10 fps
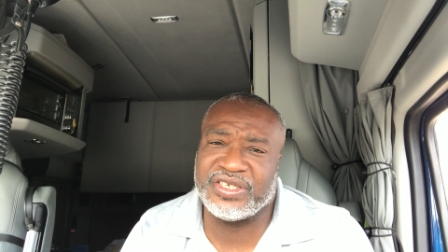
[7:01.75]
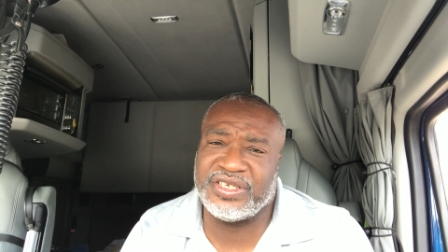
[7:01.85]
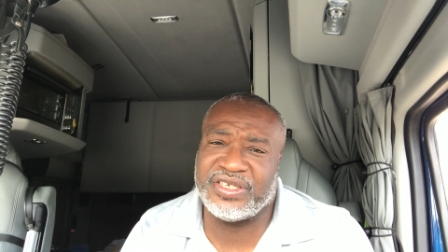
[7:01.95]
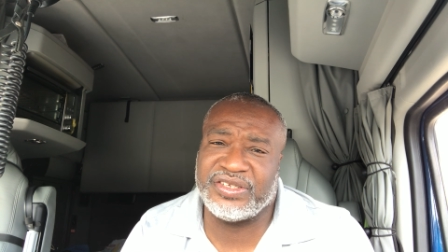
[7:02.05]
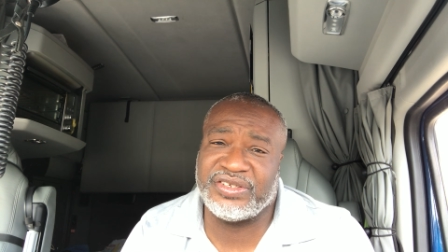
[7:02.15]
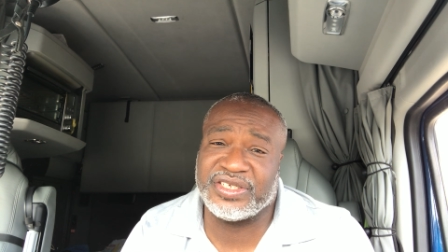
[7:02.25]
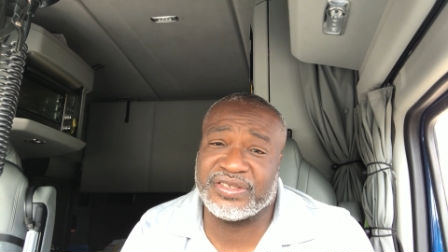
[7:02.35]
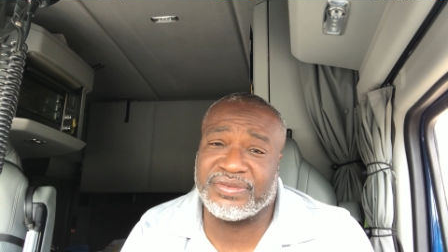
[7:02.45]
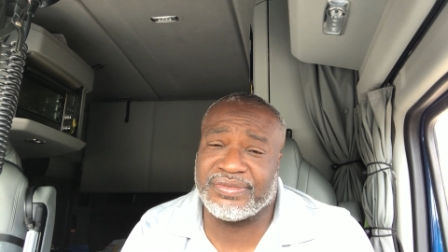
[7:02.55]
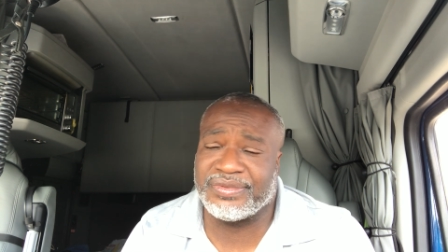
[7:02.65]
you and you
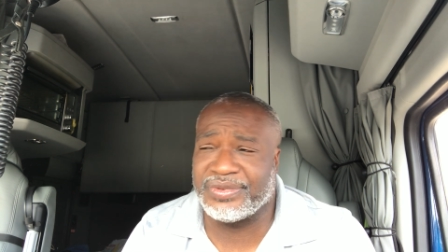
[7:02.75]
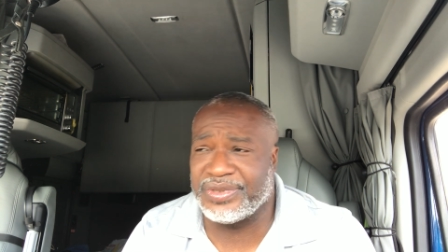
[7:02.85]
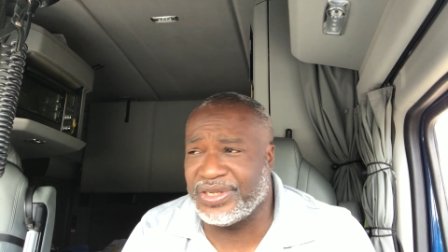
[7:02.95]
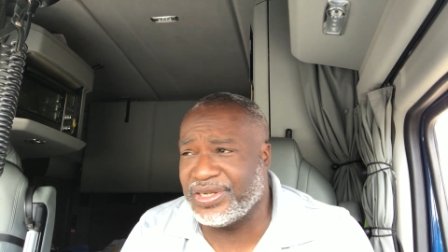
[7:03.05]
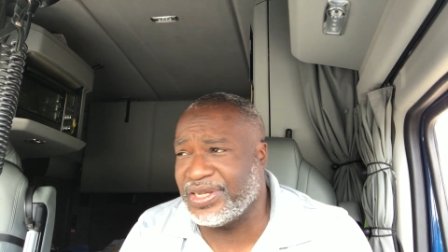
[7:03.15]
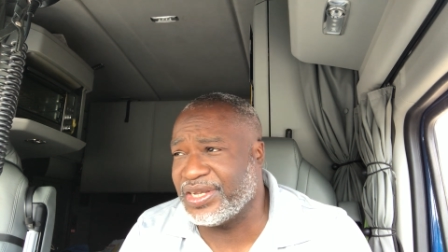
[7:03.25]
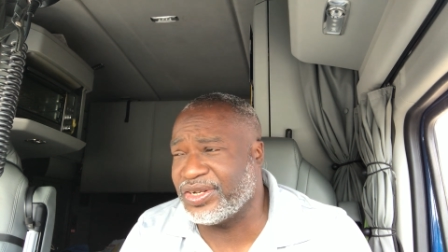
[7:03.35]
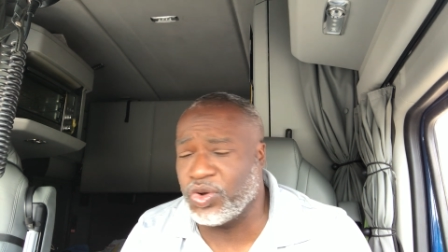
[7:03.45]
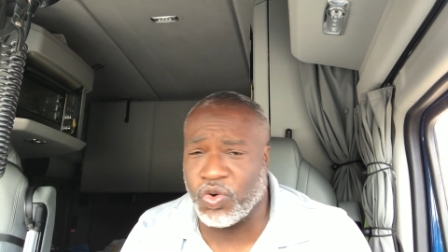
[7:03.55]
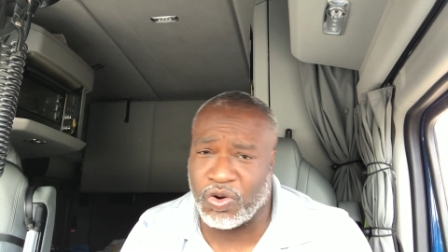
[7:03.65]
just
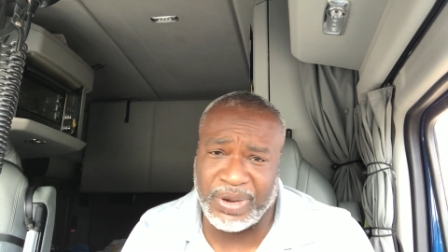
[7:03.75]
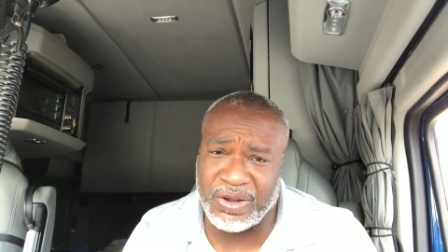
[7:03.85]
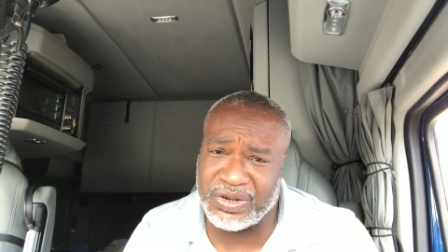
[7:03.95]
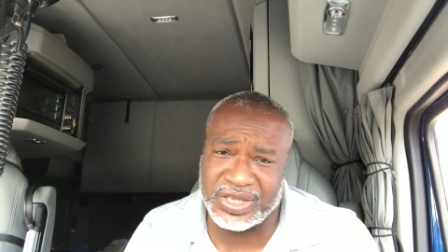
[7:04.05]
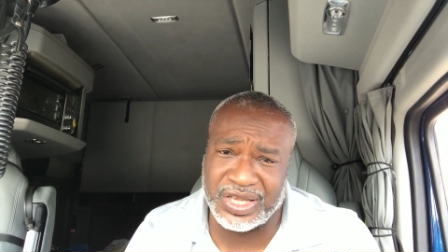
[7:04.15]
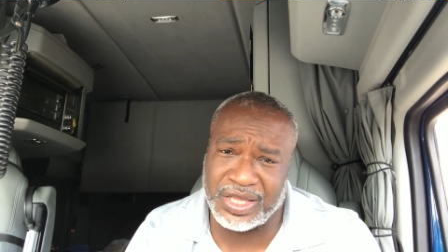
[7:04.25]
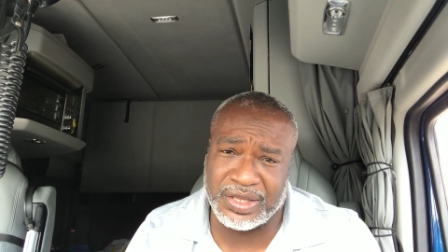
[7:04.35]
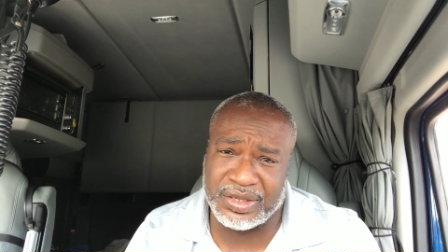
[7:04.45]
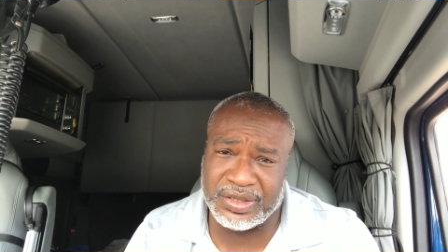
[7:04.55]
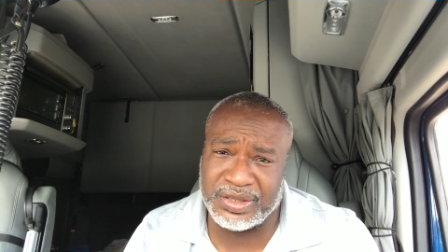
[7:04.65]
ignore them altogether,
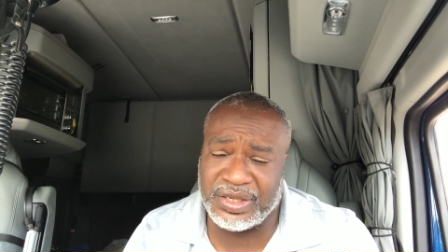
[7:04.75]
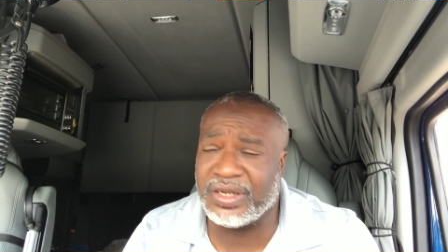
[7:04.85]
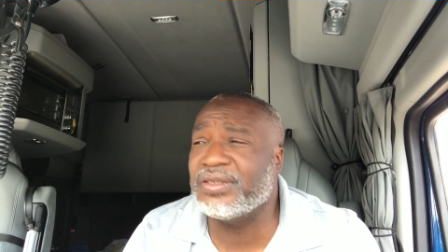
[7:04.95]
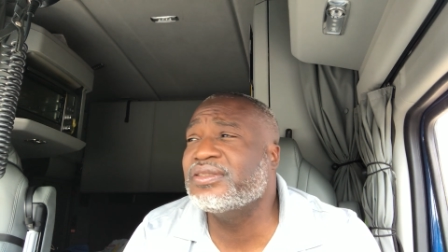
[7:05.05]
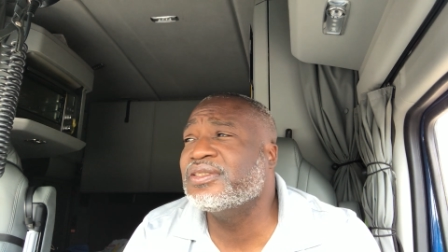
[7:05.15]
you know.